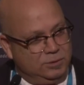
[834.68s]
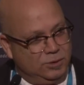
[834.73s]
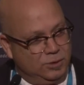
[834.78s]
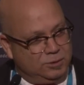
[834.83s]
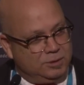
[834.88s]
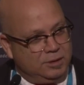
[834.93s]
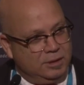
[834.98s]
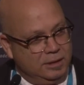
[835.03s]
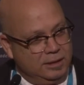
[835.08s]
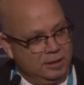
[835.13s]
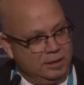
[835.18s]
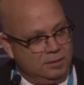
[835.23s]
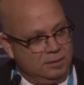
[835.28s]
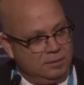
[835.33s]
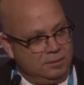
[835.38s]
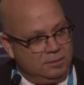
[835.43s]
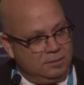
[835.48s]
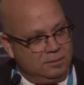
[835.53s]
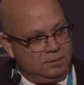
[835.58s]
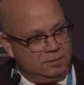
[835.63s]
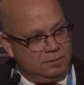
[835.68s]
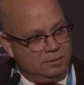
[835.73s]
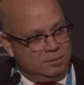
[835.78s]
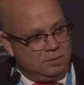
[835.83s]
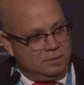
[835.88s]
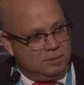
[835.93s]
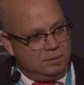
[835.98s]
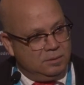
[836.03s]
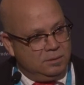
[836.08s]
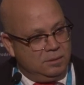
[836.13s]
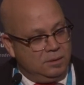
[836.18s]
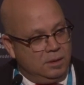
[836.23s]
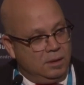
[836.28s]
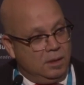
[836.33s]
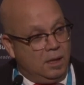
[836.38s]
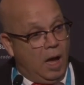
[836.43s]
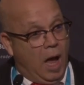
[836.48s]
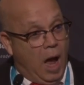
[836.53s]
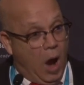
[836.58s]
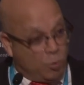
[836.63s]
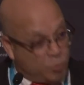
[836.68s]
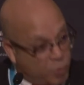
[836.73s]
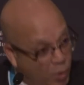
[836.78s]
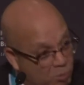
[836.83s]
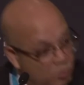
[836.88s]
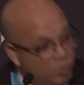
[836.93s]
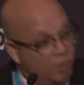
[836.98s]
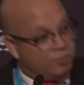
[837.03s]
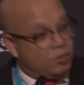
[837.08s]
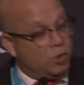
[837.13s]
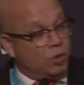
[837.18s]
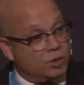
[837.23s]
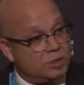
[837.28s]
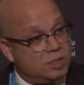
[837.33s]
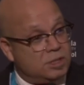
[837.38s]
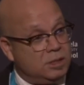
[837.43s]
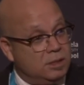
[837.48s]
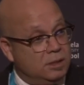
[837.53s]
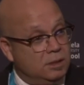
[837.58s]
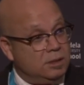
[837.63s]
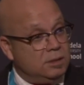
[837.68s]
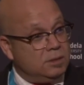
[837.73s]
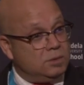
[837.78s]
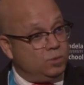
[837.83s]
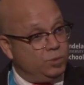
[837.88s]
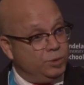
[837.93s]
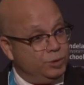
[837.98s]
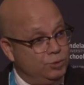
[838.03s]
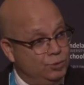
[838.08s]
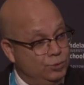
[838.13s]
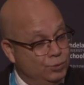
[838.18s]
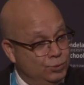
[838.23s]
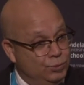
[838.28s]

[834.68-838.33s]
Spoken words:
took the lead. The problem, of course, here is,